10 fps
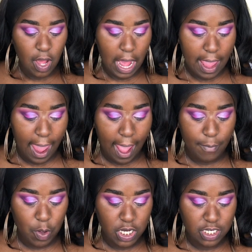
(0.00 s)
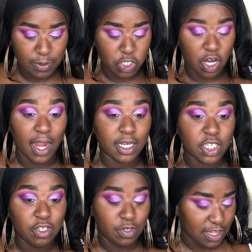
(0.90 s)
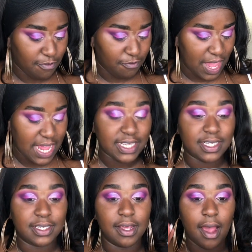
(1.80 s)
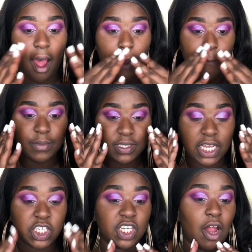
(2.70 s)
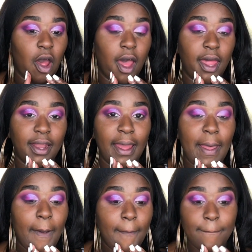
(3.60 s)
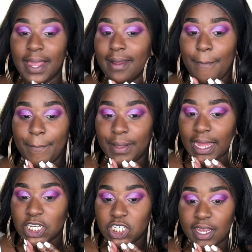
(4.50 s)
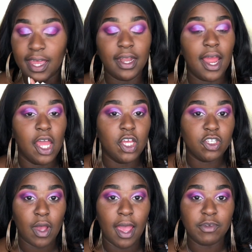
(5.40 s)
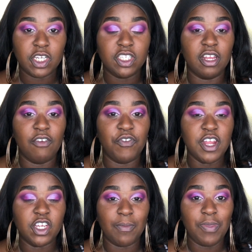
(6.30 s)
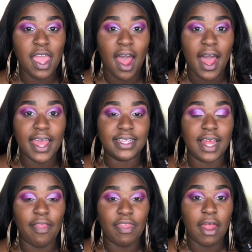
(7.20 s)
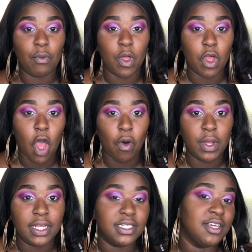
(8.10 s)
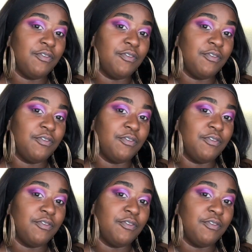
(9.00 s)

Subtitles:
I am going to be trying to use the face section on my complexion, so I'm just gonna finish up the eyes and then we'll go into